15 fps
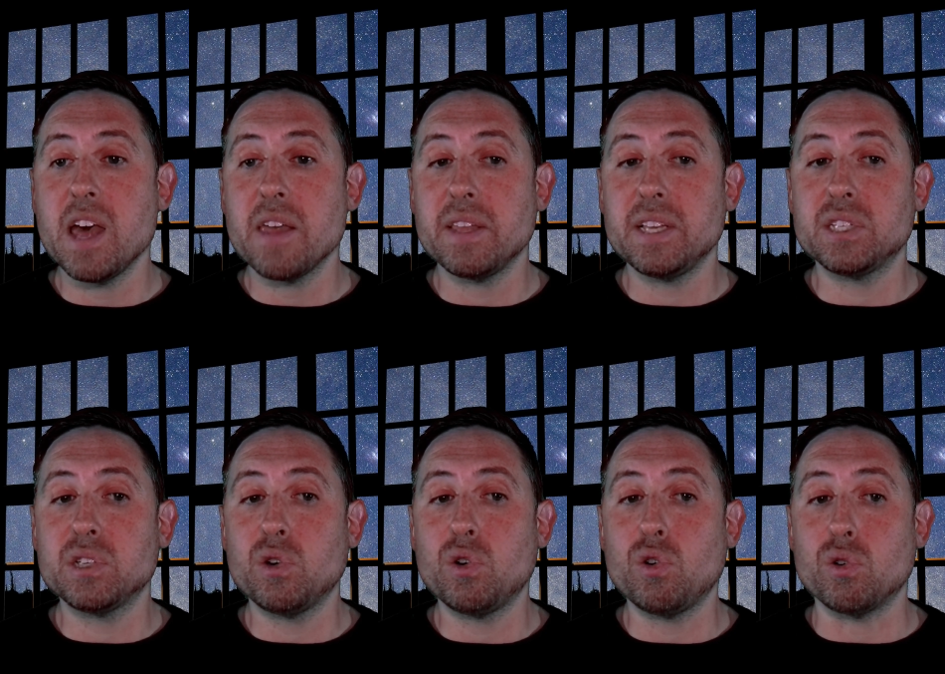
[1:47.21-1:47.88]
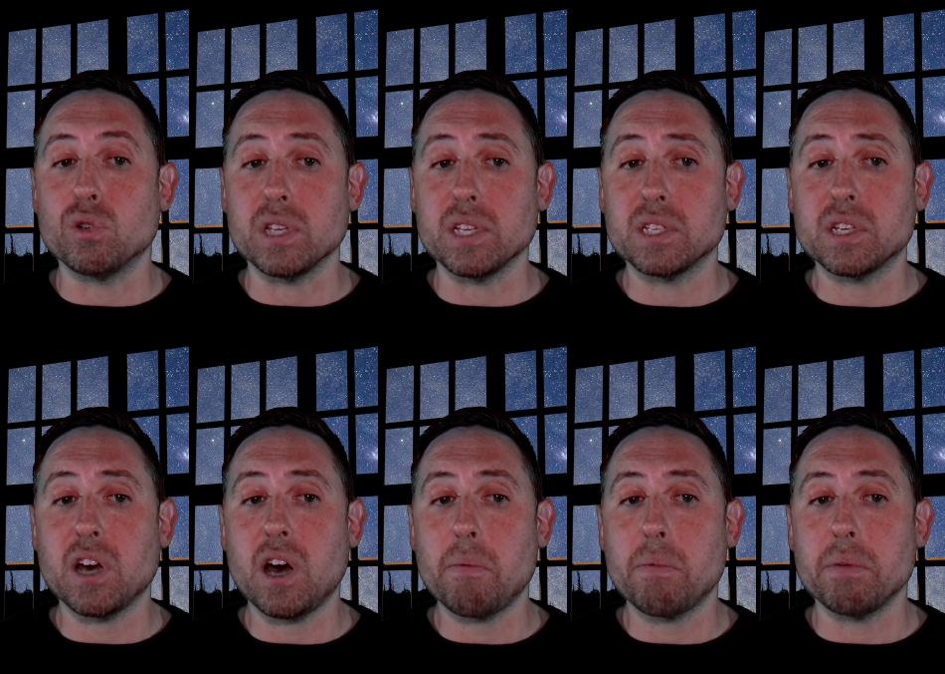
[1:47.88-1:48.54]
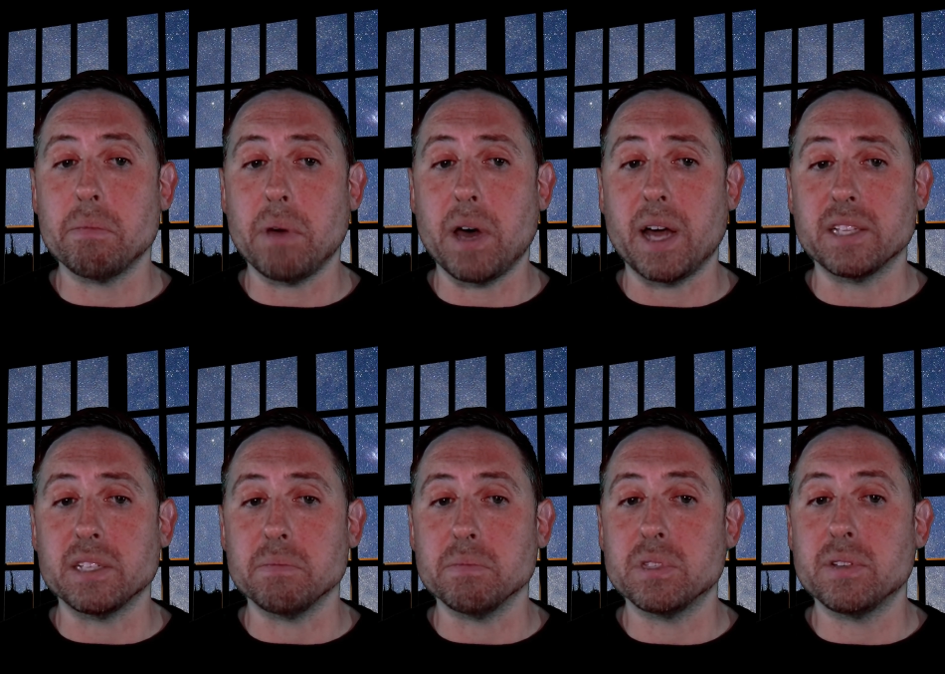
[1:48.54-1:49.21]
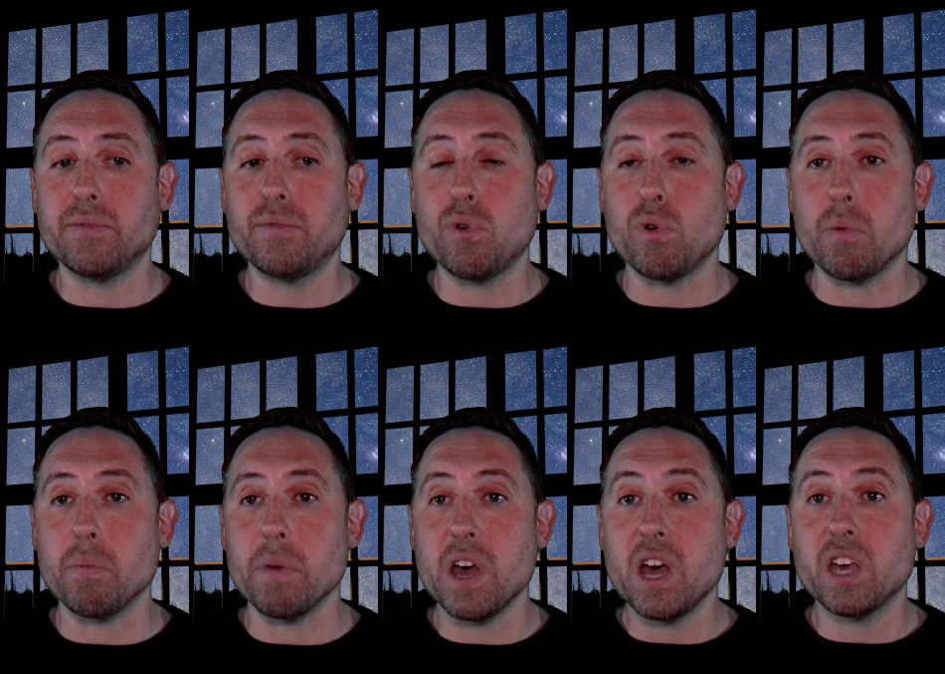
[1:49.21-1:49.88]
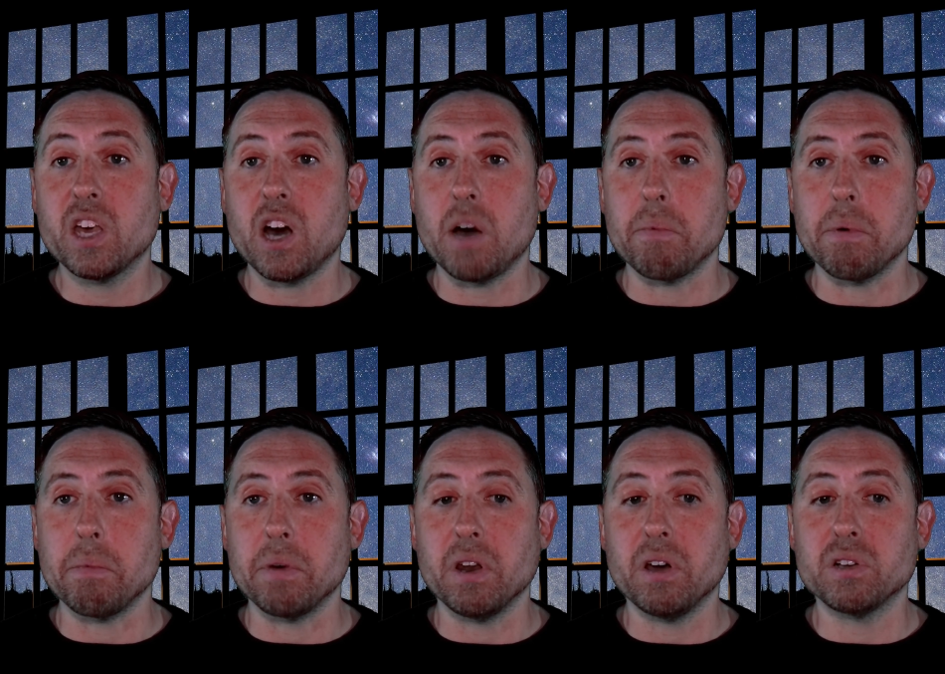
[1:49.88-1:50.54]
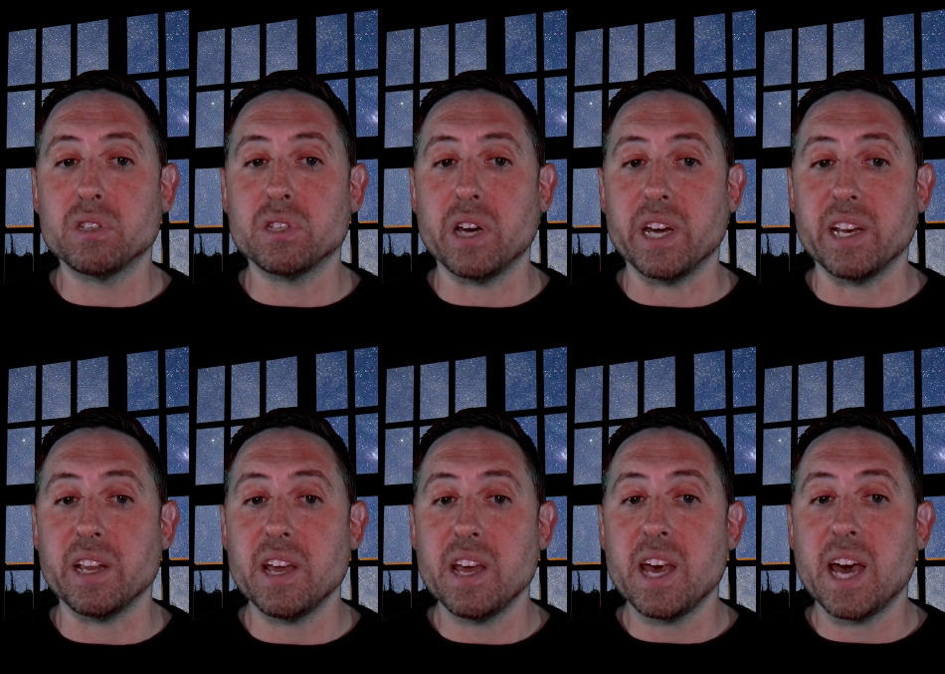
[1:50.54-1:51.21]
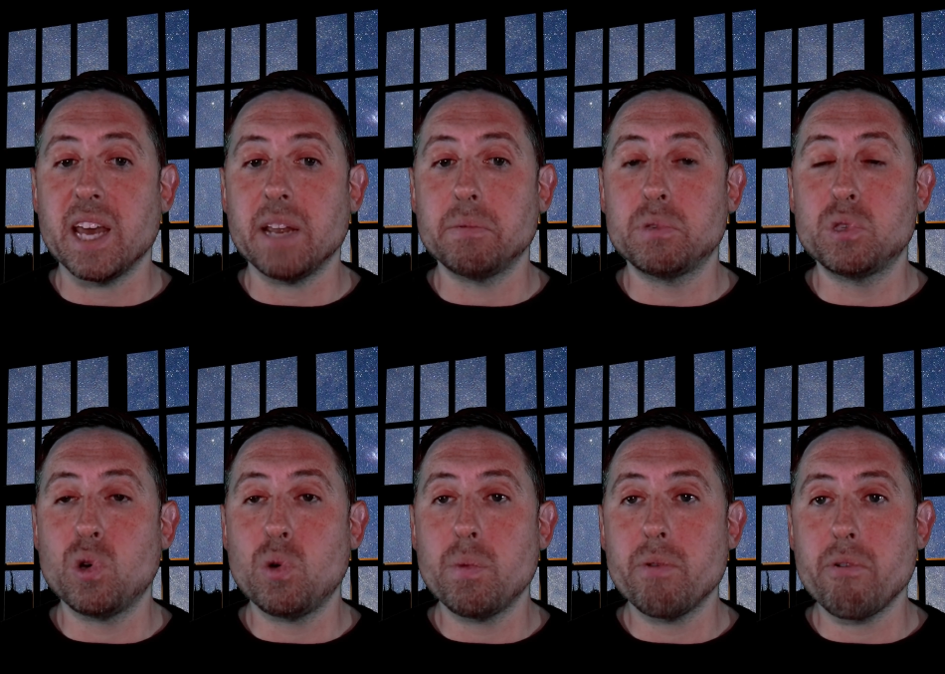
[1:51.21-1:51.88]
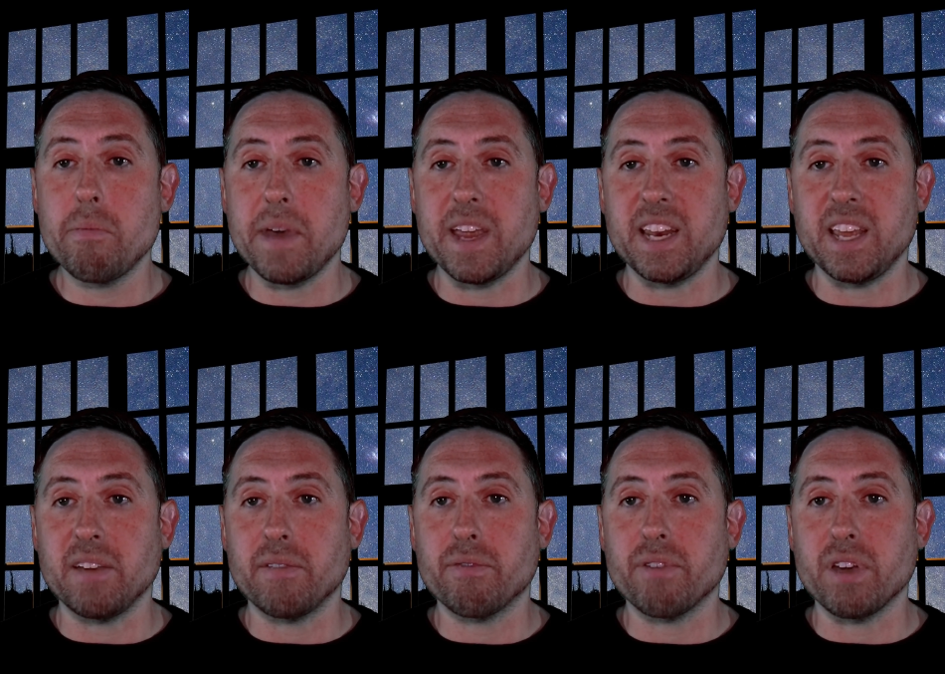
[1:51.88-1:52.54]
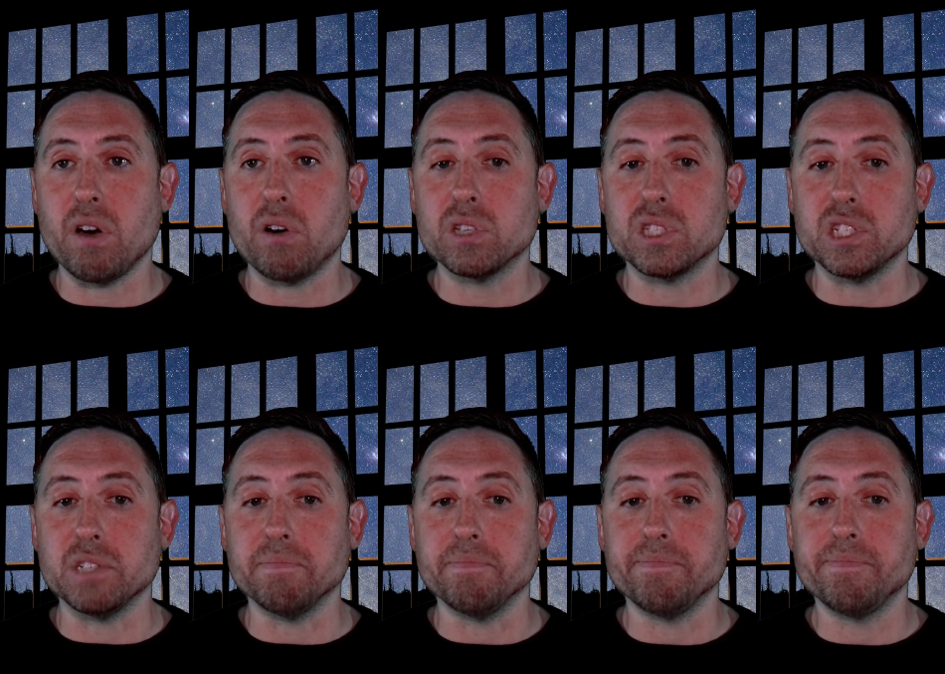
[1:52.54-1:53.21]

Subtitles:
This causes carbon atoms to form carbon monoxide and absorb the remaining free oxygen,